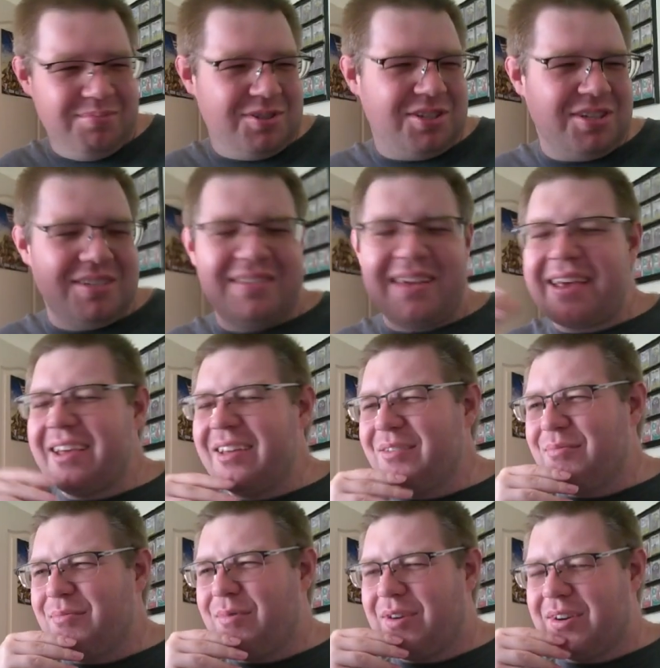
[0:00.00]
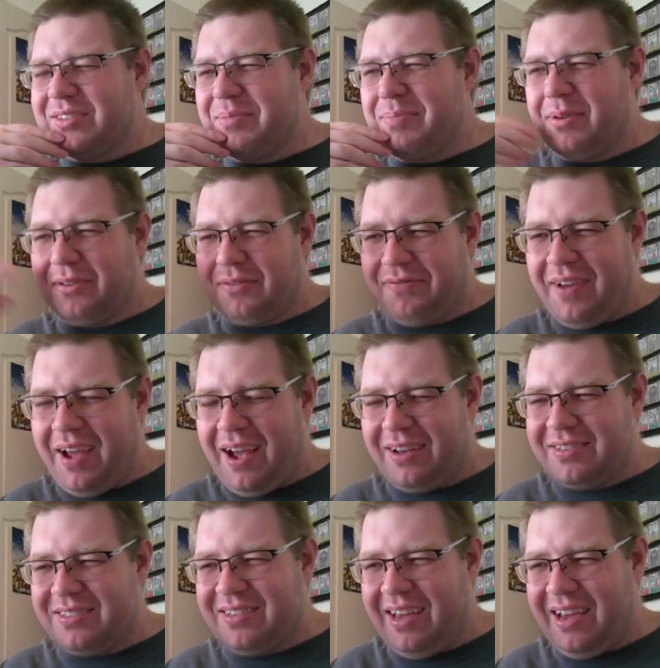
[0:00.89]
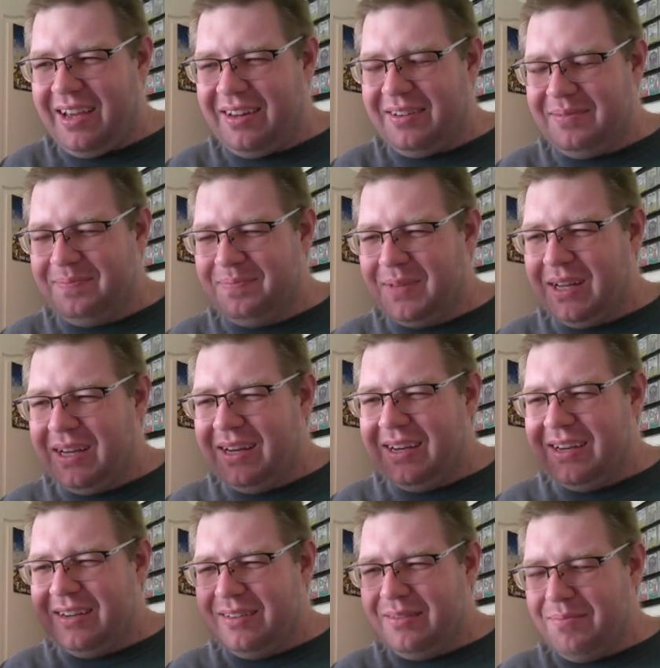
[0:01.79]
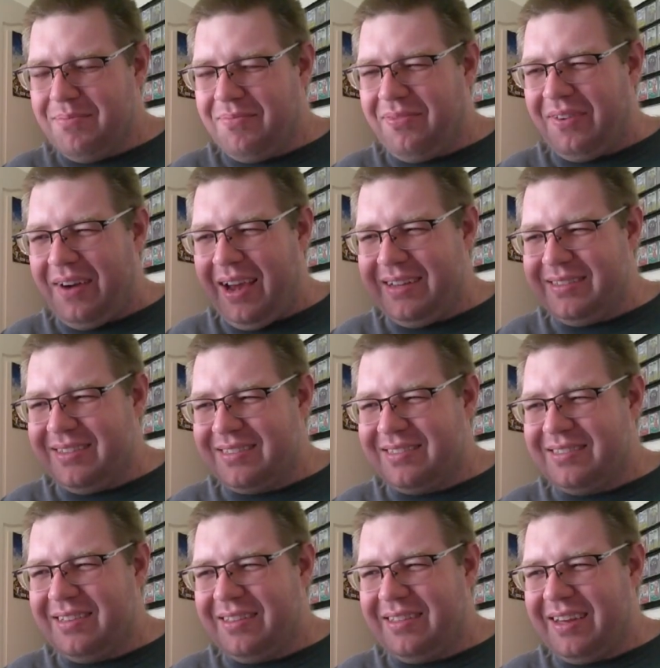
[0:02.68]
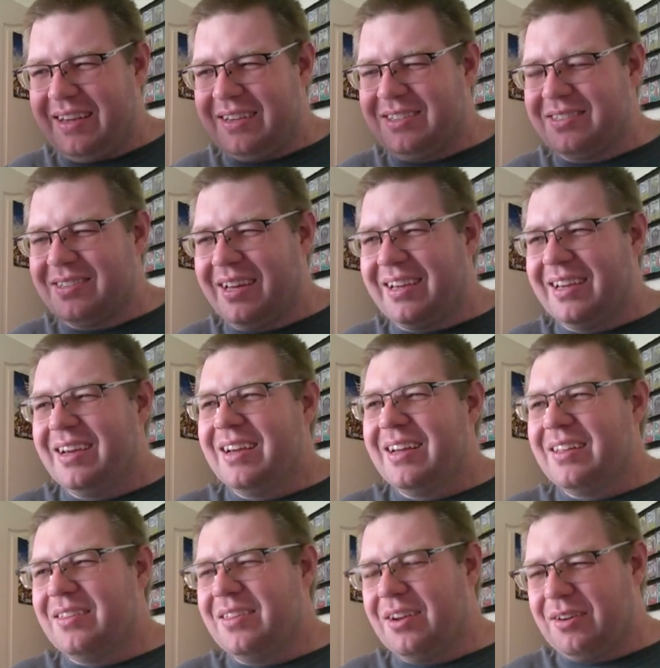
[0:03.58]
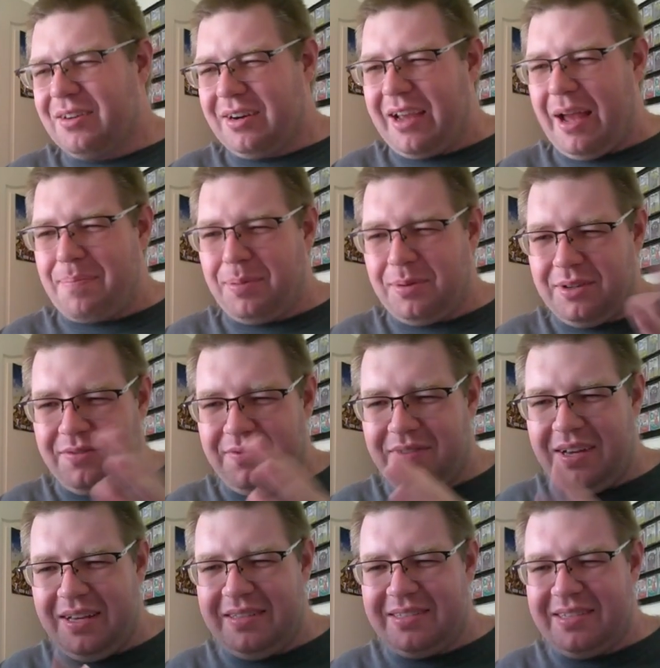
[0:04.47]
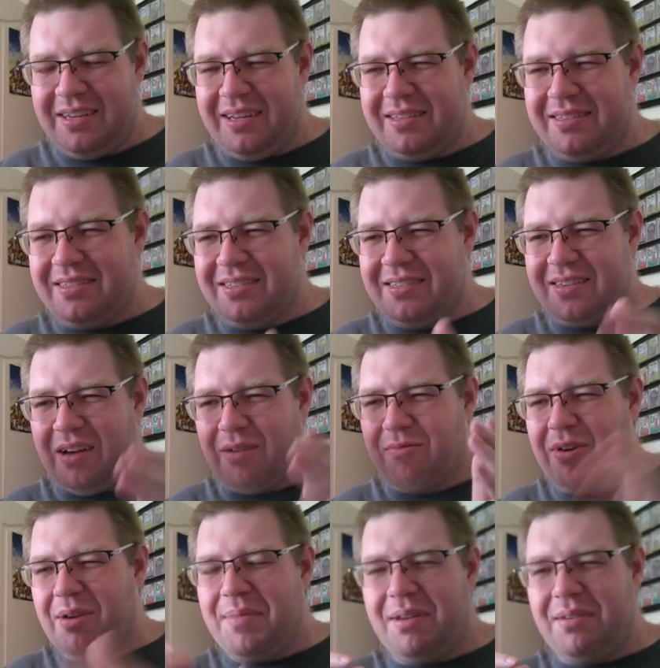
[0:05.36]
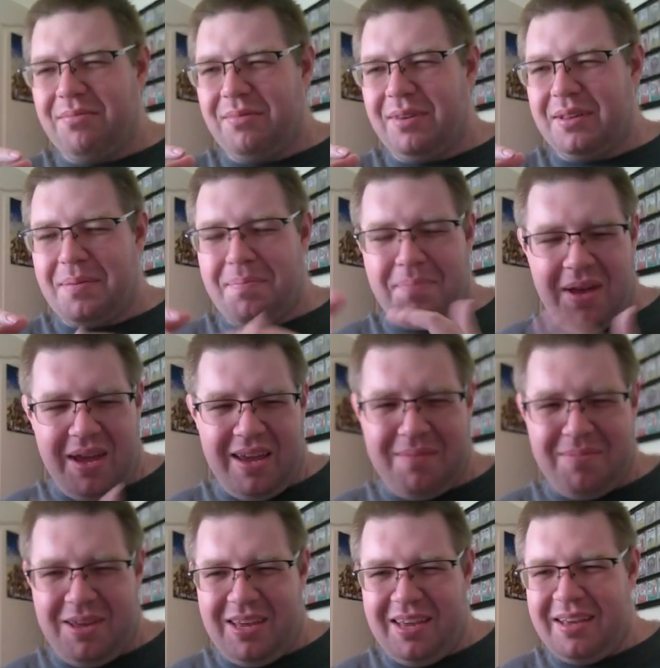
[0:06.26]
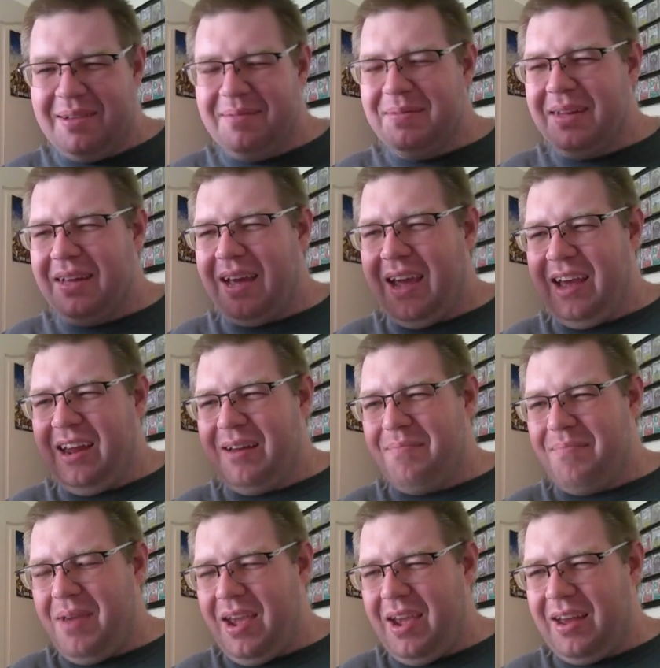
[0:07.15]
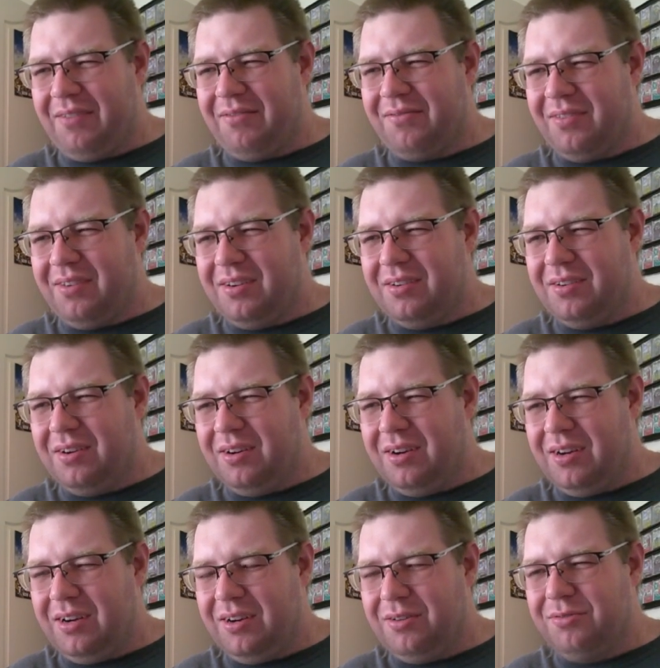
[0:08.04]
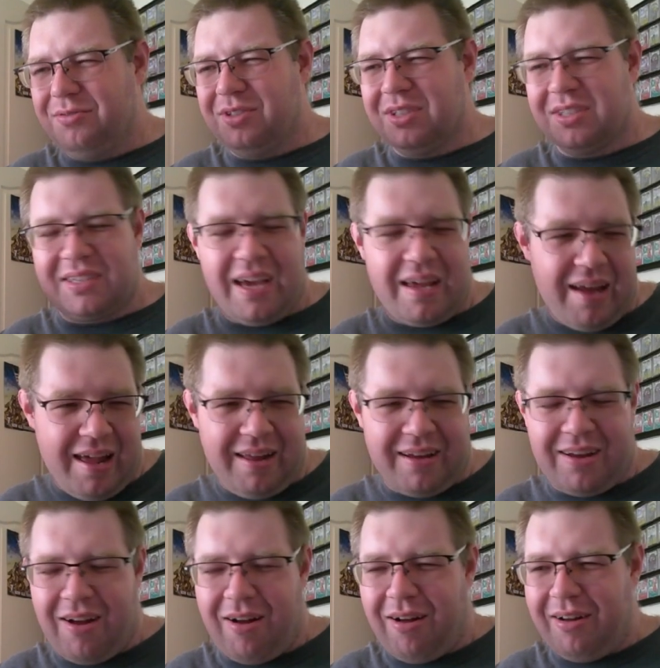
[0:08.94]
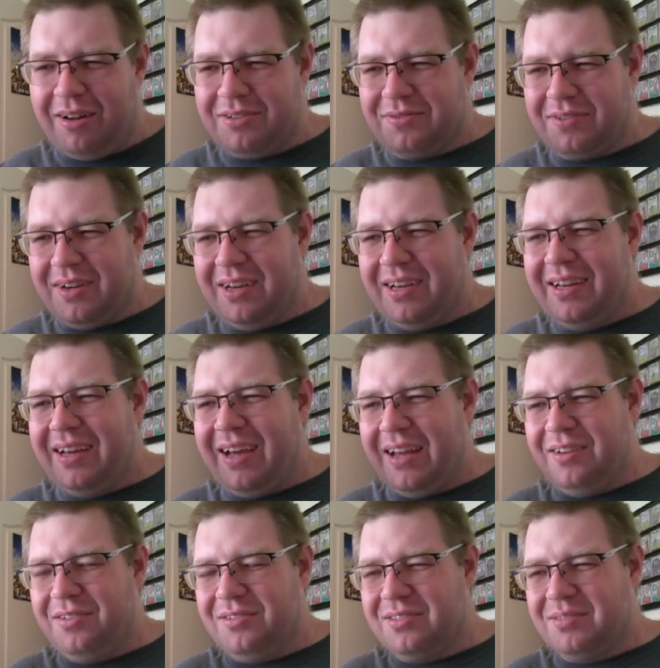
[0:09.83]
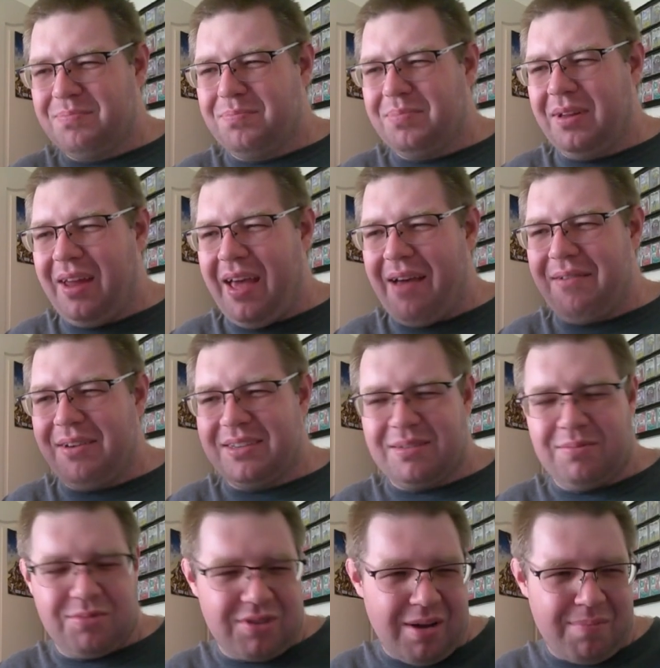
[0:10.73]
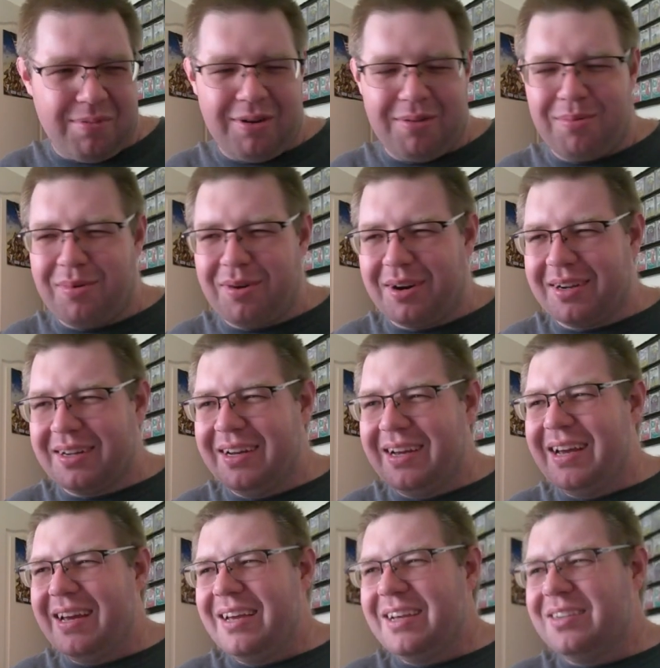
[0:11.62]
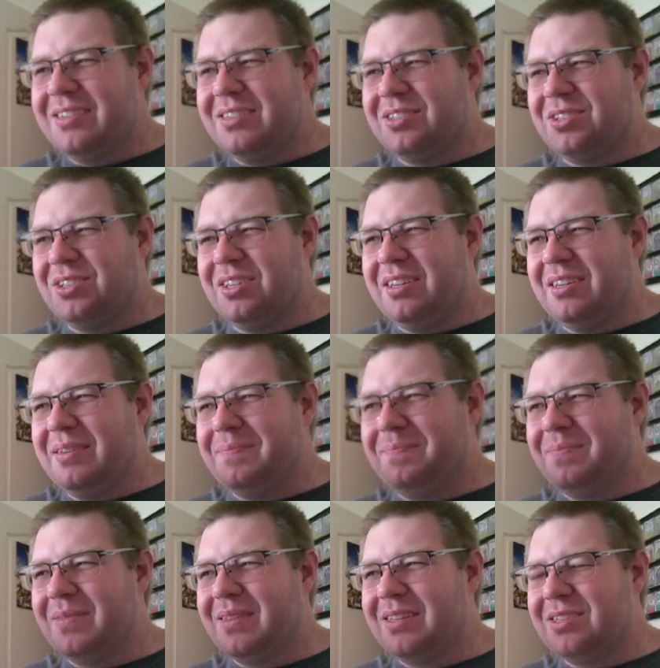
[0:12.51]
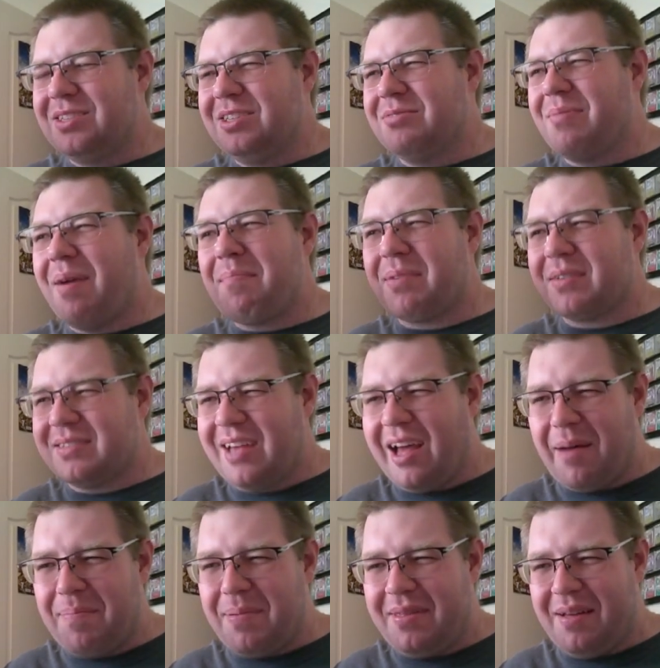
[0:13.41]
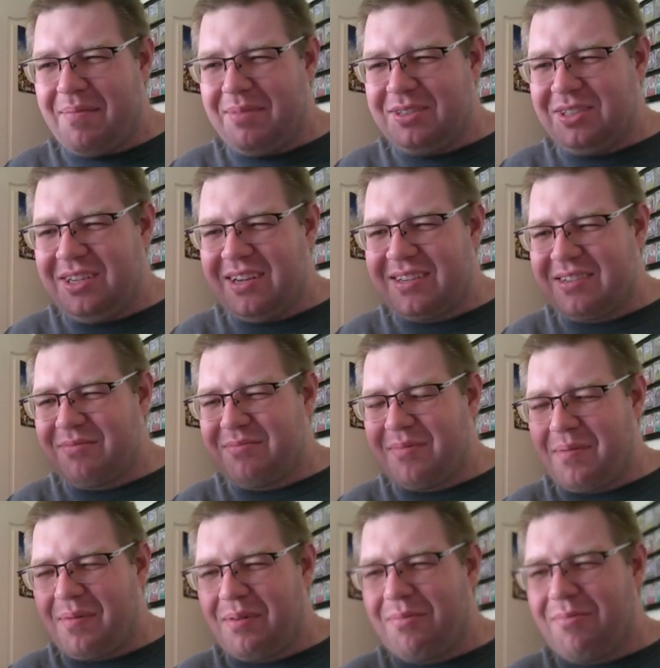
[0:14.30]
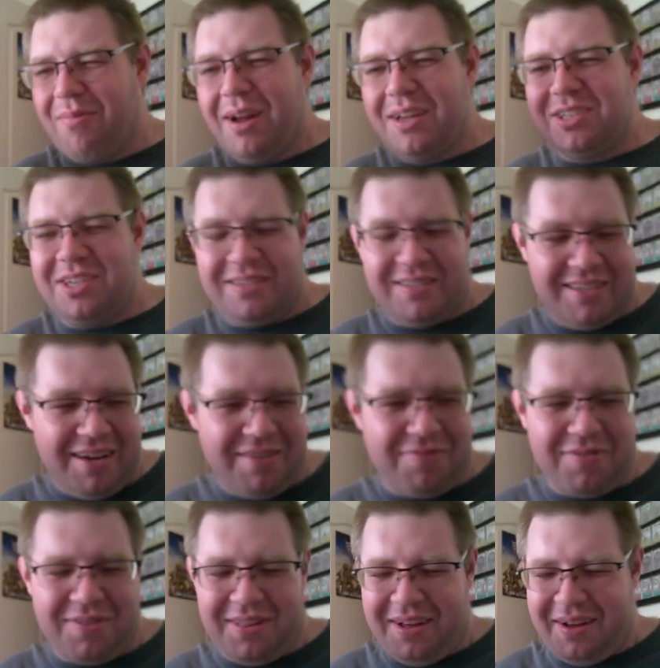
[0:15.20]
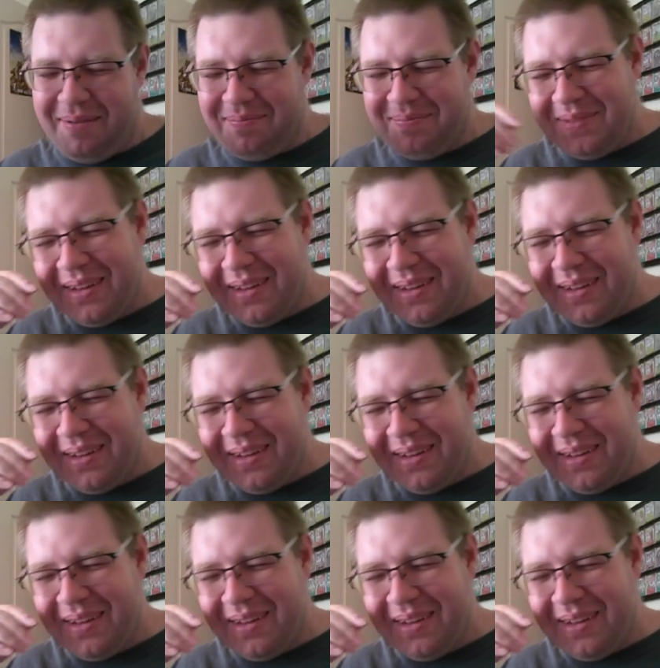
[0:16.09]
taking the words of both Faust and finds to think. She's like, there are a couple of incidences, a woman with a baby and a man who just got out of college and who's been having some trouble at work. She remembers helping them, but she doesn't remember what she did for them.